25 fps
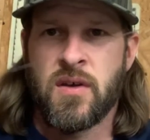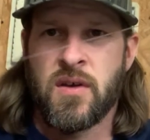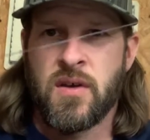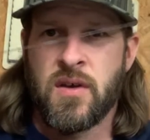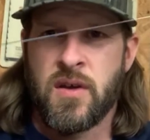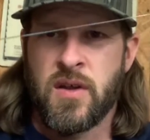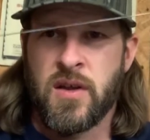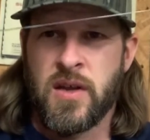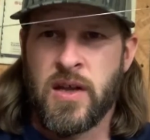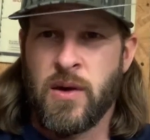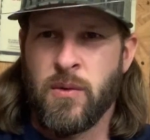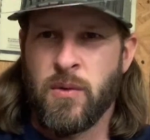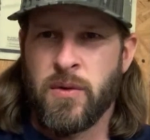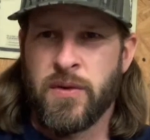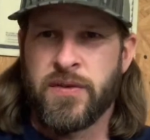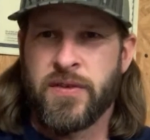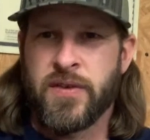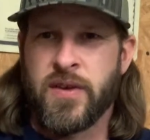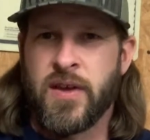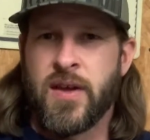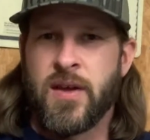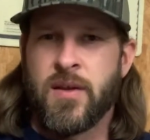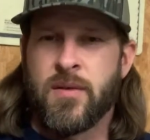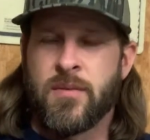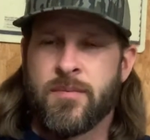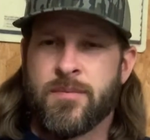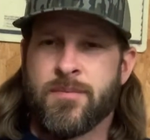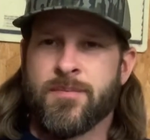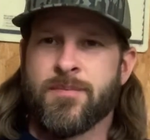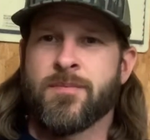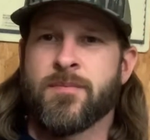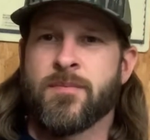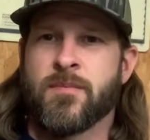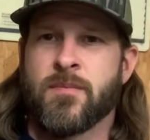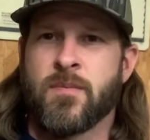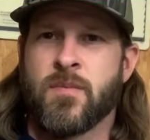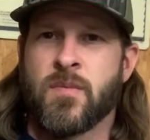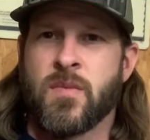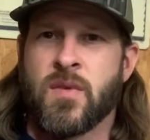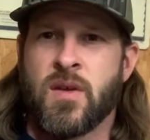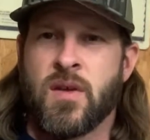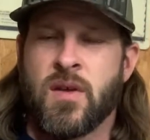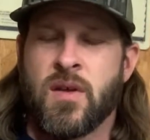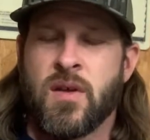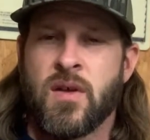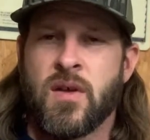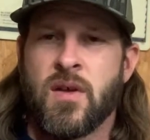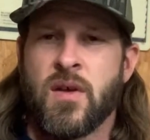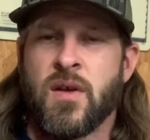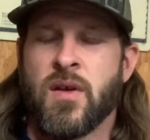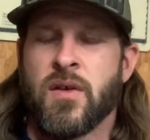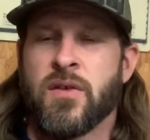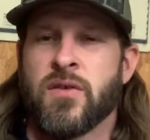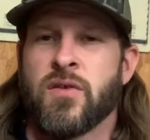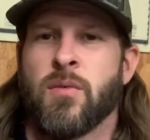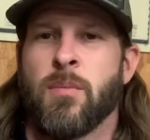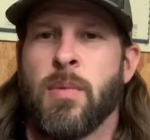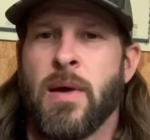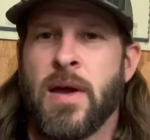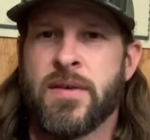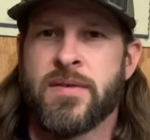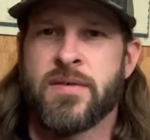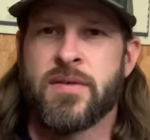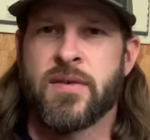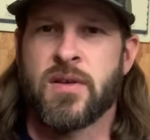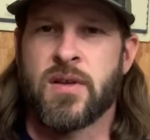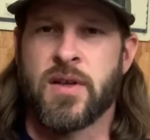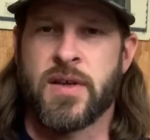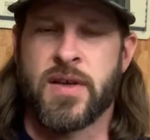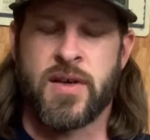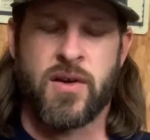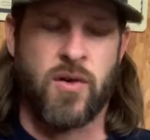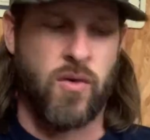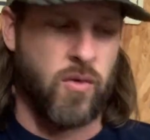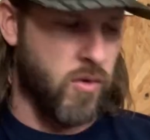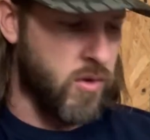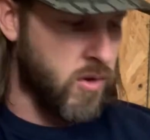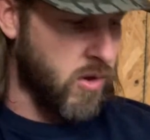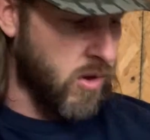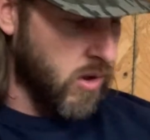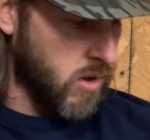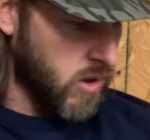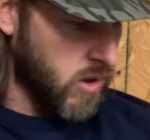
and now we're set. So basically on our